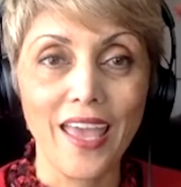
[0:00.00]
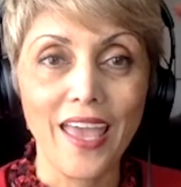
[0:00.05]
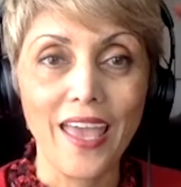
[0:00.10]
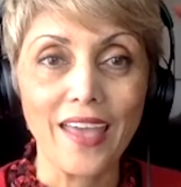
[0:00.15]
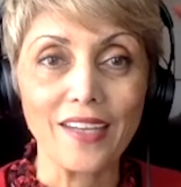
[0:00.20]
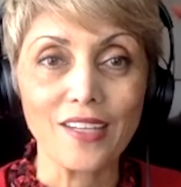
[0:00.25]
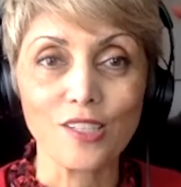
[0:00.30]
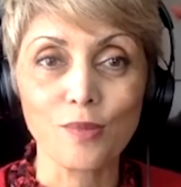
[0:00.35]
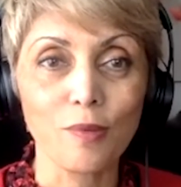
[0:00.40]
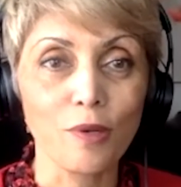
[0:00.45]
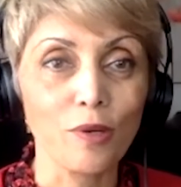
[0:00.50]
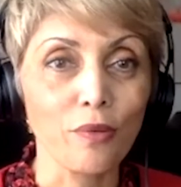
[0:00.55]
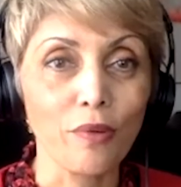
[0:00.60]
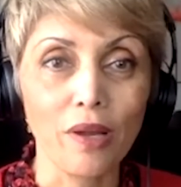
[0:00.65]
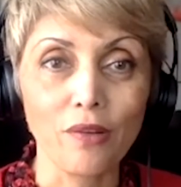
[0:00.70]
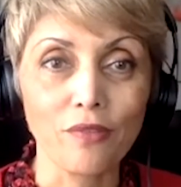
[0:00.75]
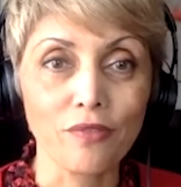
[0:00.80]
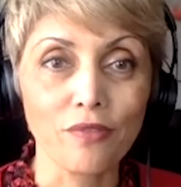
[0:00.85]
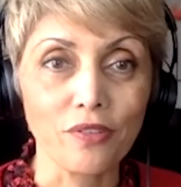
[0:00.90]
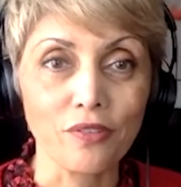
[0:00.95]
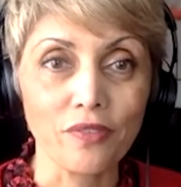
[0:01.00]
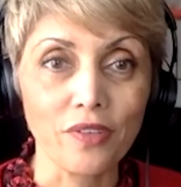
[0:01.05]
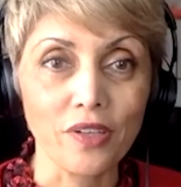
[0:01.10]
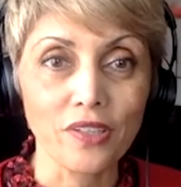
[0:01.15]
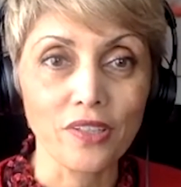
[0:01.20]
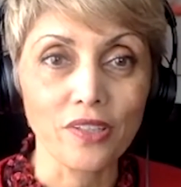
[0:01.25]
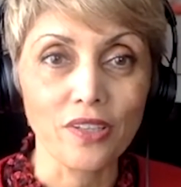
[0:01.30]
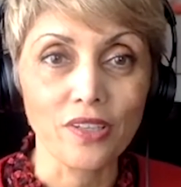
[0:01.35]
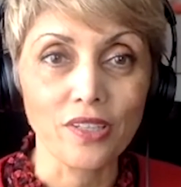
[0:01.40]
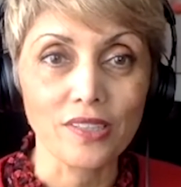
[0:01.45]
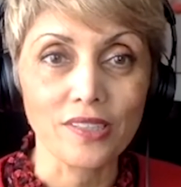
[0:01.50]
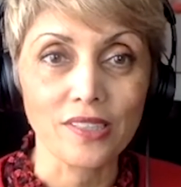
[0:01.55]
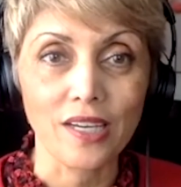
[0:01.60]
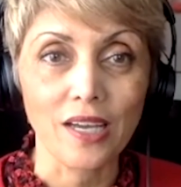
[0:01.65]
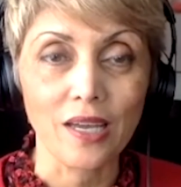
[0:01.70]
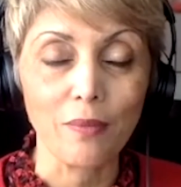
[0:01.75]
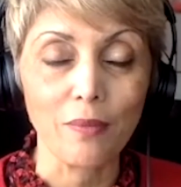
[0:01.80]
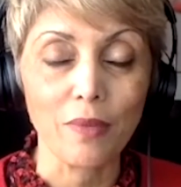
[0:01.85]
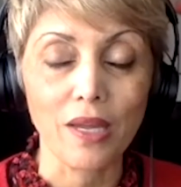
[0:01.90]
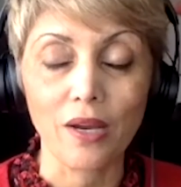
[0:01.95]
And it's been around for a very long
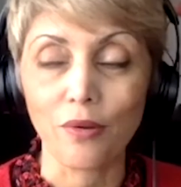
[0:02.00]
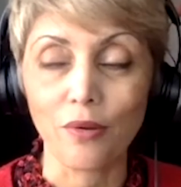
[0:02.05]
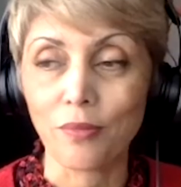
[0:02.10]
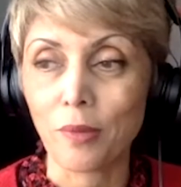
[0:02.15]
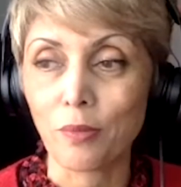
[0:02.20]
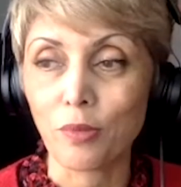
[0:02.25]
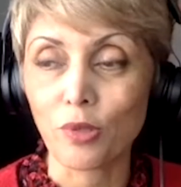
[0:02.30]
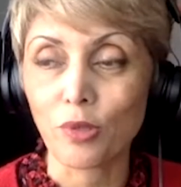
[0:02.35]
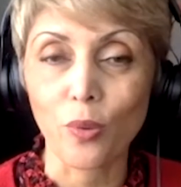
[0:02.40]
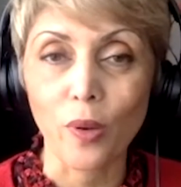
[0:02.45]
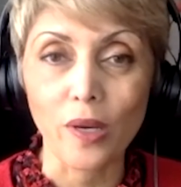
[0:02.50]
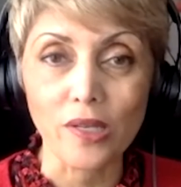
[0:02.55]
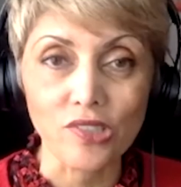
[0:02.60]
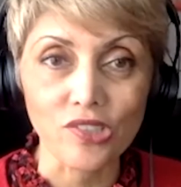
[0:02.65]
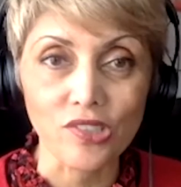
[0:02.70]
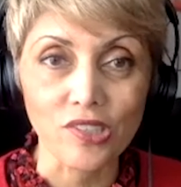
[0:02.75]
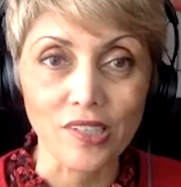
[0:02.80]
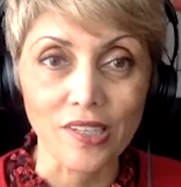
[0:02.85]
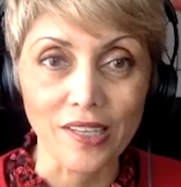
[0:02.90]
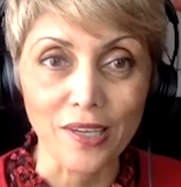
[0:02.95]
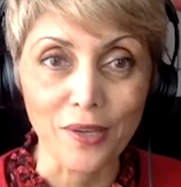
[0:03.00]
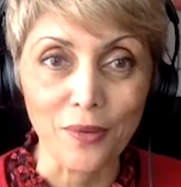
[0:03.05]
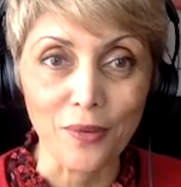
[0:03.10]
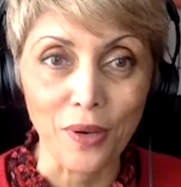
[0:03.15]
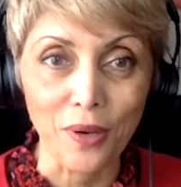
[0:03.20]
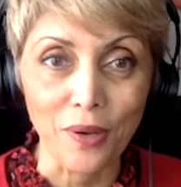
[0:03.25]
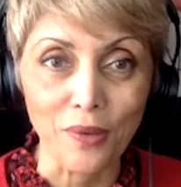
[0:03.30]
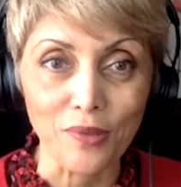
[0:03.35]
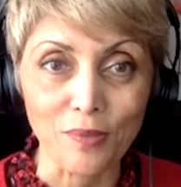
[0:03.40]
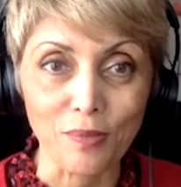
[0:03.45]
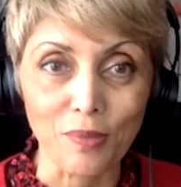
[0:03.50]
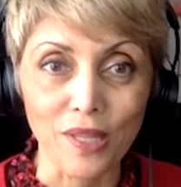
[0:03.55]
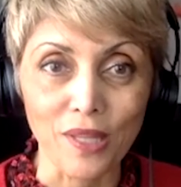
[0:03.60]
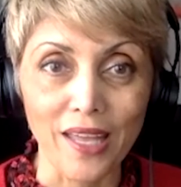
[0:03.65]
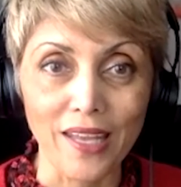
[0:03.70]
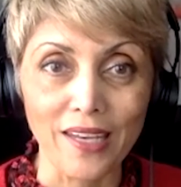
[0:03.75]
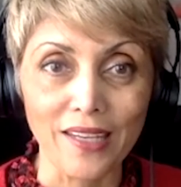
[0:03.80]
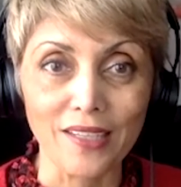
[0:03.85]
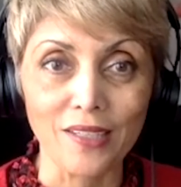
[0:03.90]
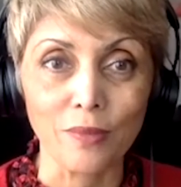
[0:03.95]
time. I remember questioning it when I was a
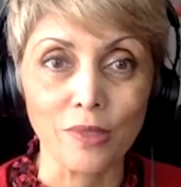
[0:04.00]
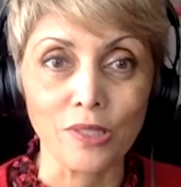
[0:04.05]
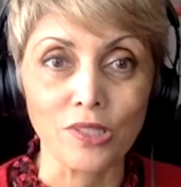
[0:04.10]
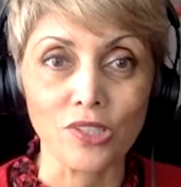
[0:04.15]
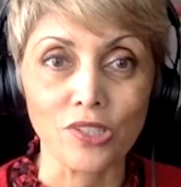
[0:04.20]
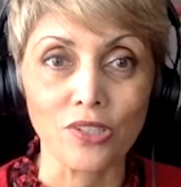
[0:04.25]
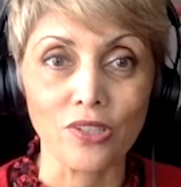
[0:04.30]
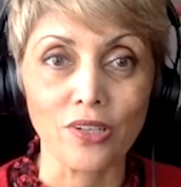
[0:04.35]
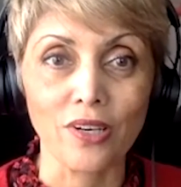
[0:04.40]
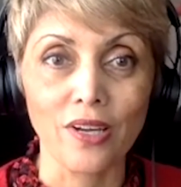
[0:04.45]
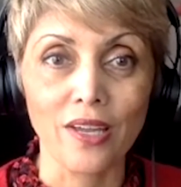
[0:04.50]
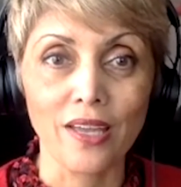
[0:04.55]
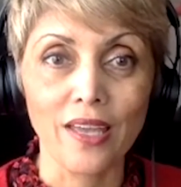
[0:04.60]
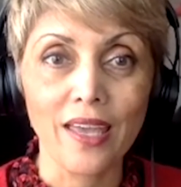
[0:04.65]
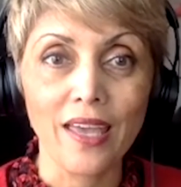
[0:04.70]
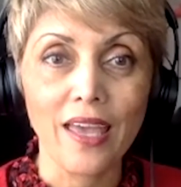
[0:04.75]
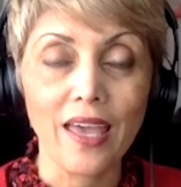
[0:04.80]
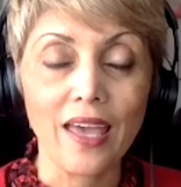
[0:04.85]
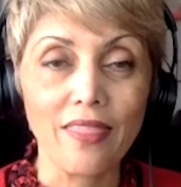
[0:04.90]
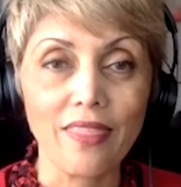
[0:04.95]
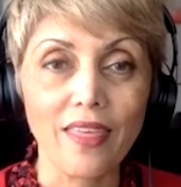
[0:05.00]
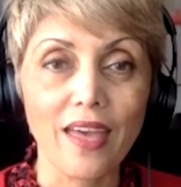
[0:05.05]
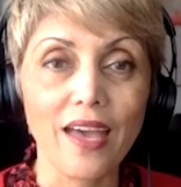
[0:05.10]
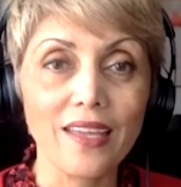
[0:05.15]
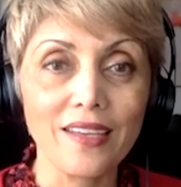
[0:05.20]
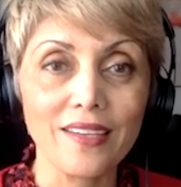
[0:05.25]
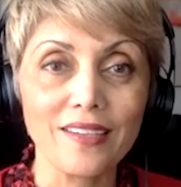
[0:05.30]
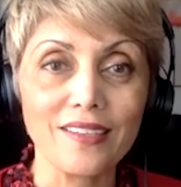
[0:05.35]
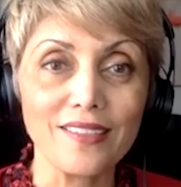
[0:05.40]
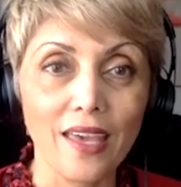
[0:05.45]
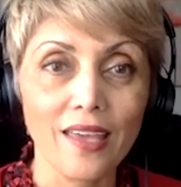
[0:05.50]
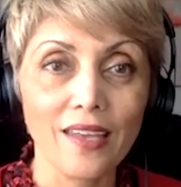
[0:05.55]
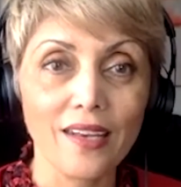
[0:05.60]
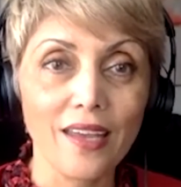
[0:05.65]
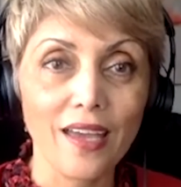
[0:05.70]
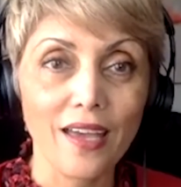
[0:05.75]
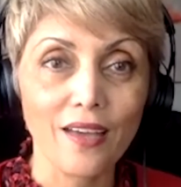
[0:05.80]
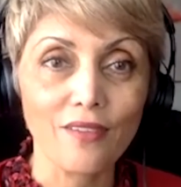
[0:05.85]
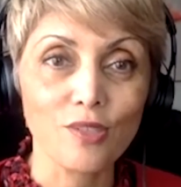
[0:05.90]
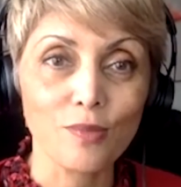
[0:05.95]
planning commissioner. And that
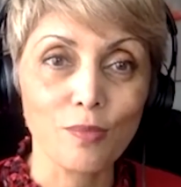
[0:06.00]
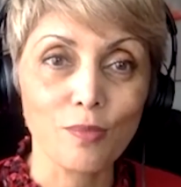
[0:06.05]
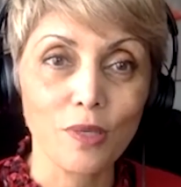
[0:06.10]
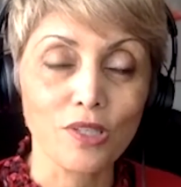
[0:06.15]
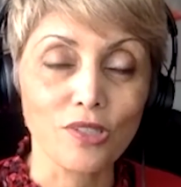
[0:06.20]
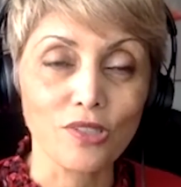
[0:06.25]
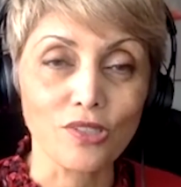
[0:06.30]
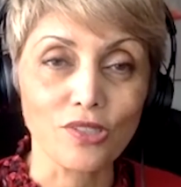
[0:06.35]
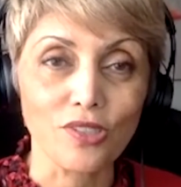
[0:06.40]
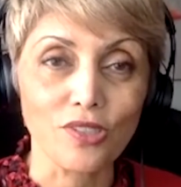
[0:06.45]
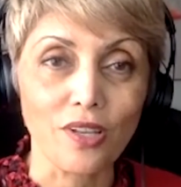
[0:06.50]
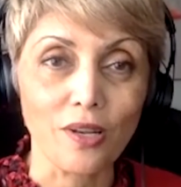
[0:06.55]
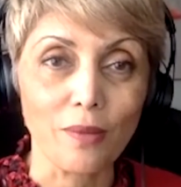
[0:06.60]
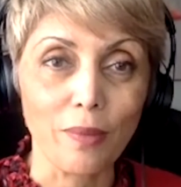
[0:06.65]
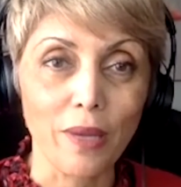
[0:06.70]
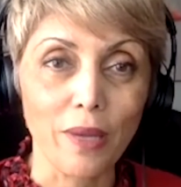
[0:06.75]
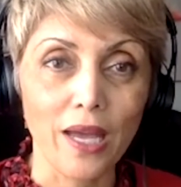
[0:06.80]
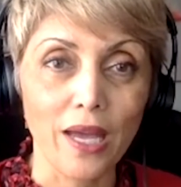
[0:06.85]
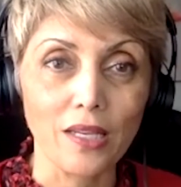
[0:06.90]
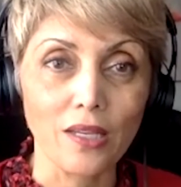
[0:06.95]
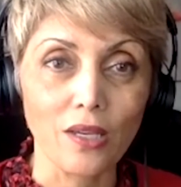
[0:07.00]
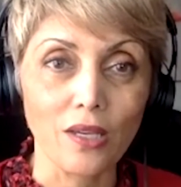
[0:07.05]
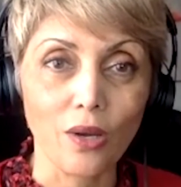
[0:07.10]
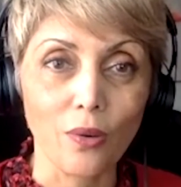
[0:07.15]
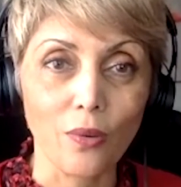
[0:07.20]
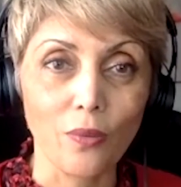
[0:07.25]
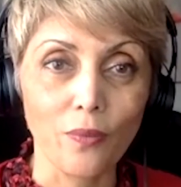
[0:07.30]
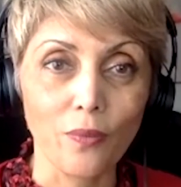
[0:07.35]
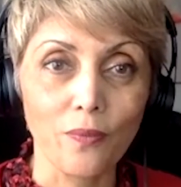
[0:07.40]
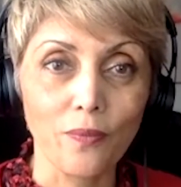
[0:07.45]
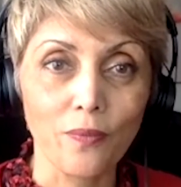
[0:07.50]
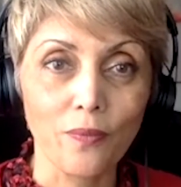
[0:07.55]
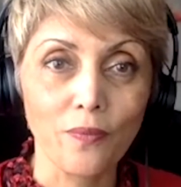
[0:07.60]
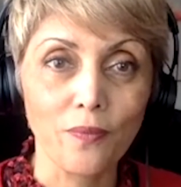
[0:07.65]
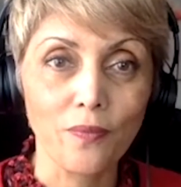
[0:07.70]
is, you can't have speakers on a patio.